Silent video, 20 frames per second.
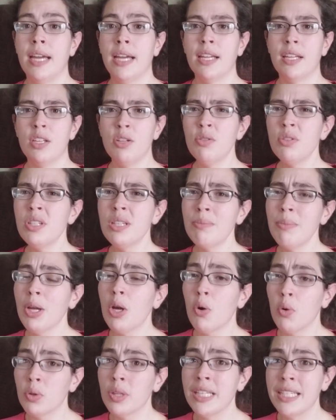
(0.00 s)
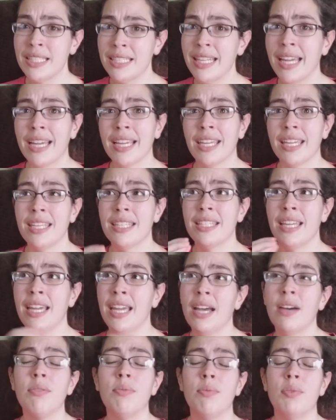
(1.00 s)
usually my only snack is I
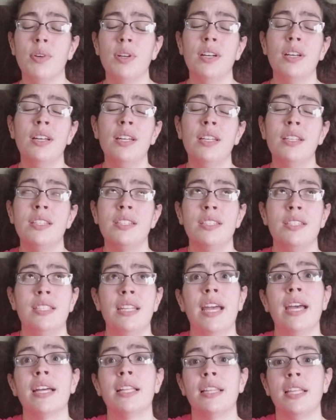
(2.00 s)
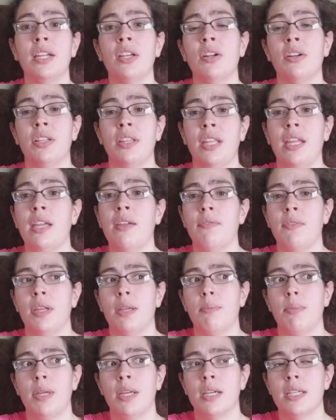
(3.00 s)
have a snack later in the
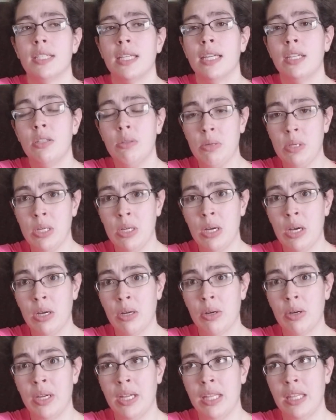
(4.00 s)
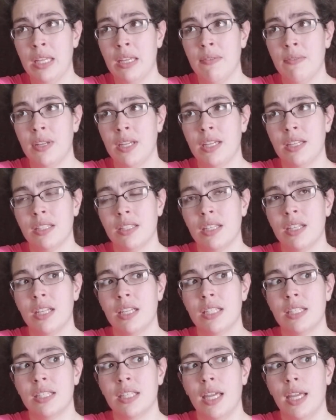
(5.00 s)
evening, because I do get hungry in the evenings, and
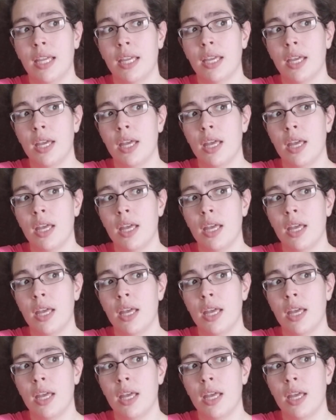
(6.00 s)
it's like,